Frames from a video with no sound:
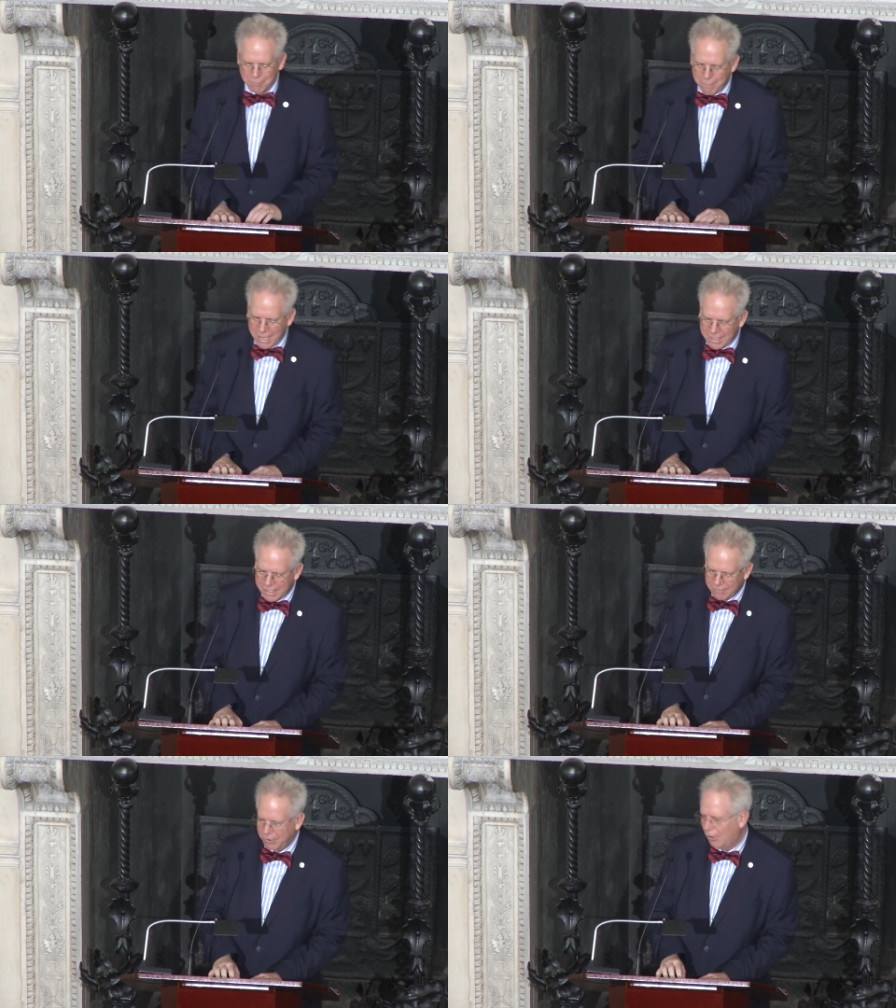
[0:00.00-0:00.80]
Men and
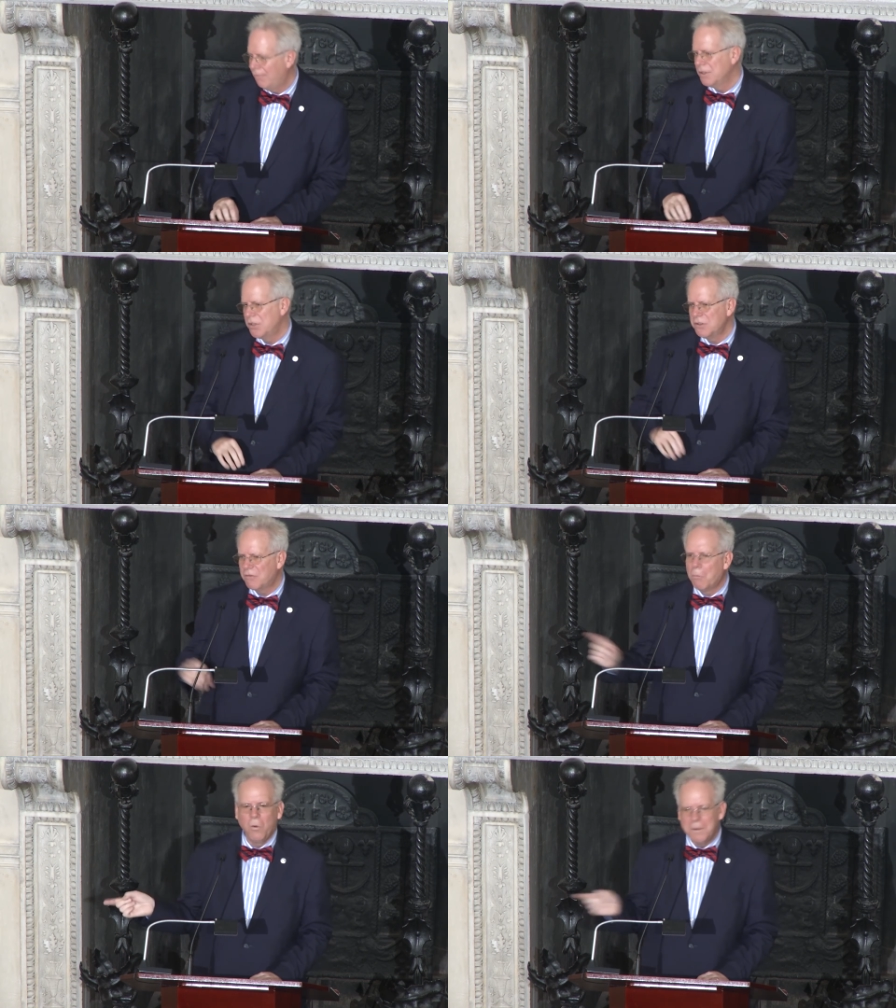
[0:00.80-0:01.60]
even officers
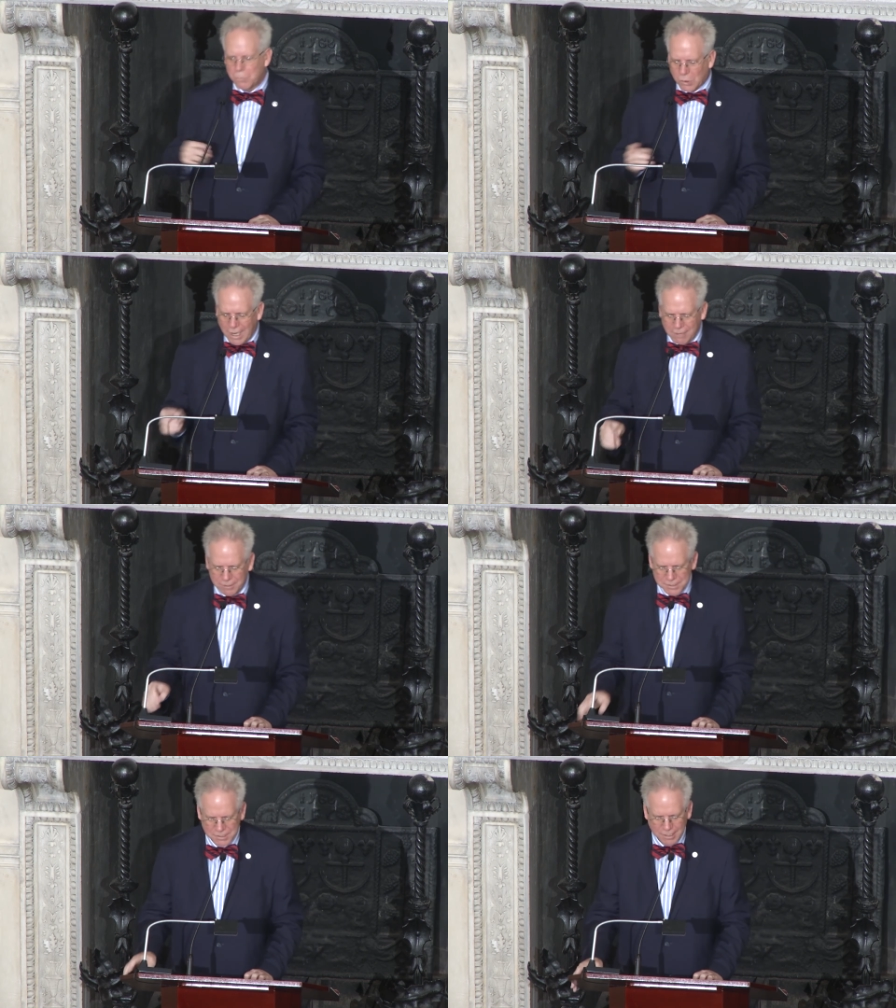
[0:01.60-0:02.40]
from one
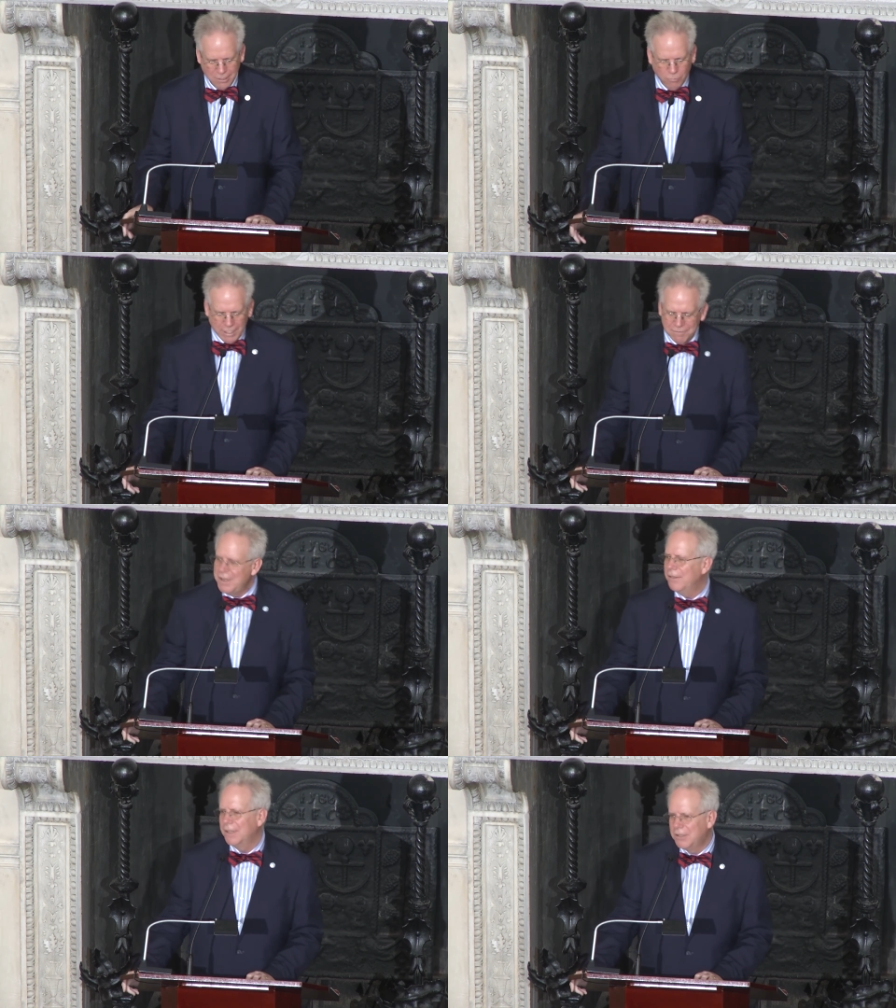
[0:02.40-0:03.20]
province would have
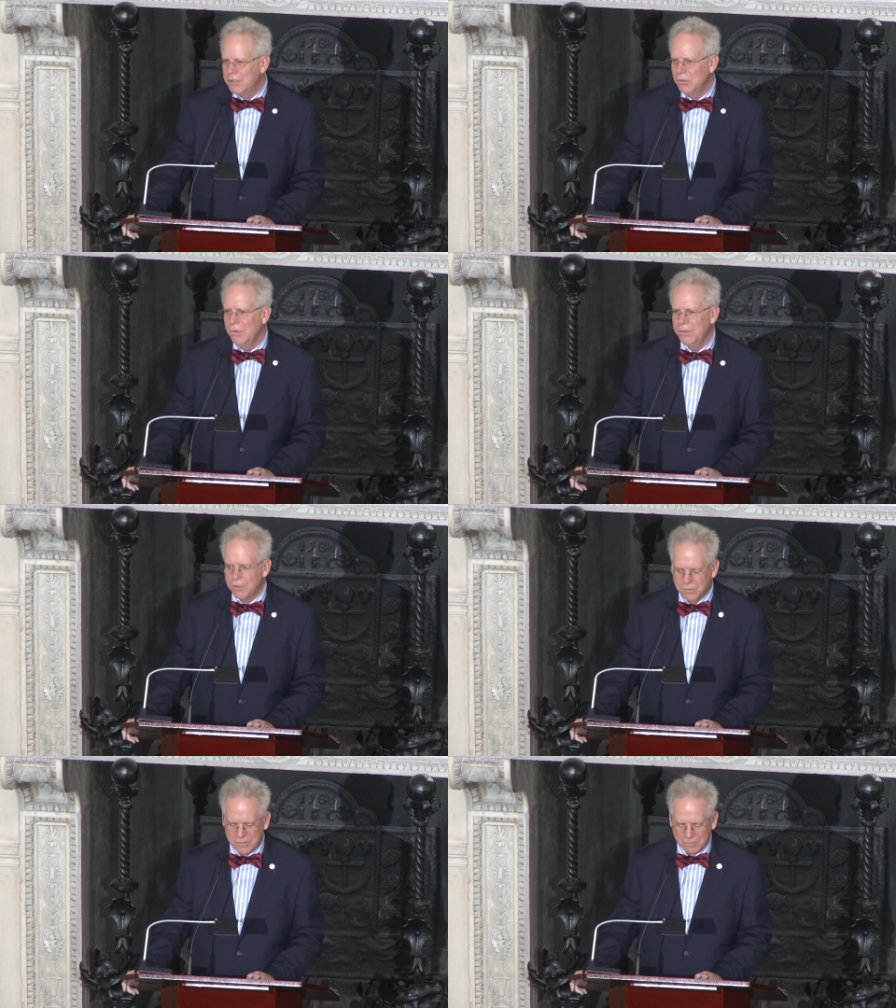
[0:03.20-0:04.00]
nothing to do with
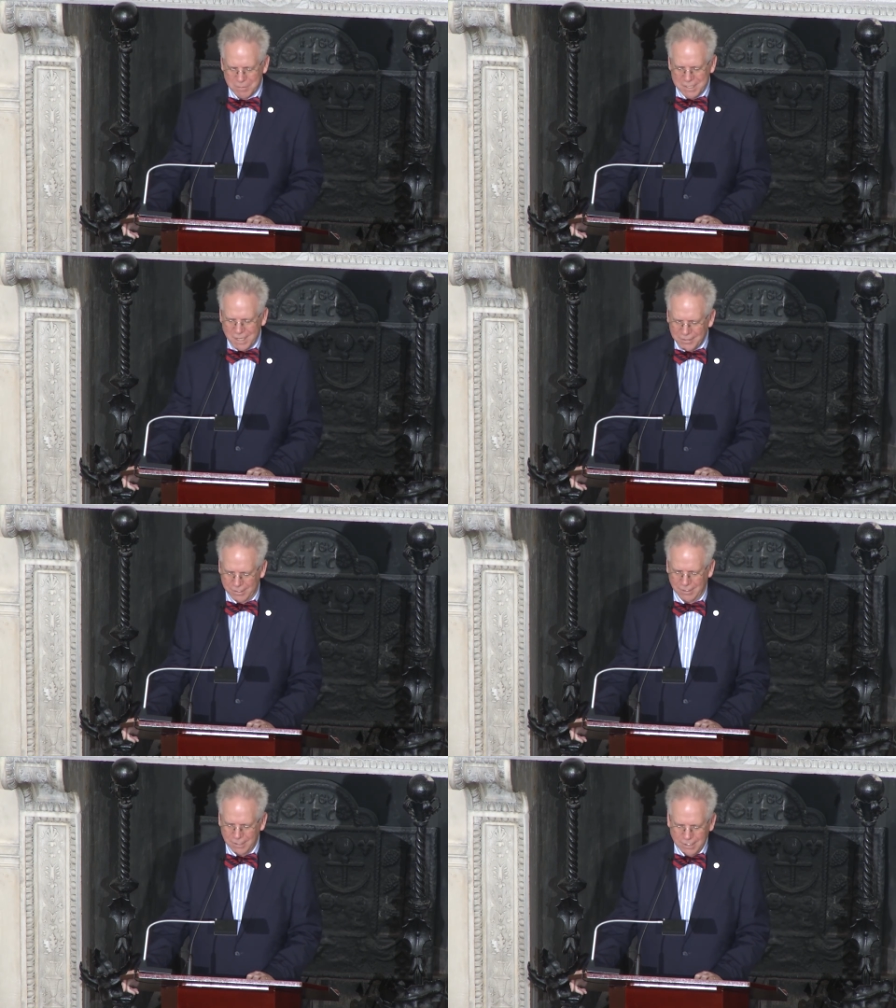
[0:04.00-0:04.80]
those from another.